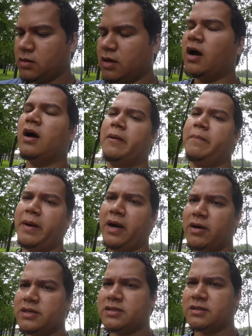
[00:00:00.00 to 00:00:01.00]
Oh,
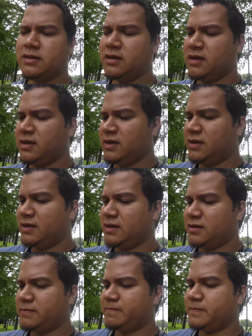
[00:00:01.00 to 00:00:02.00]
Paras.
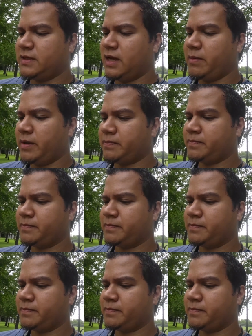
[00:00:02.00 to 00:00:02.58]
Damn it.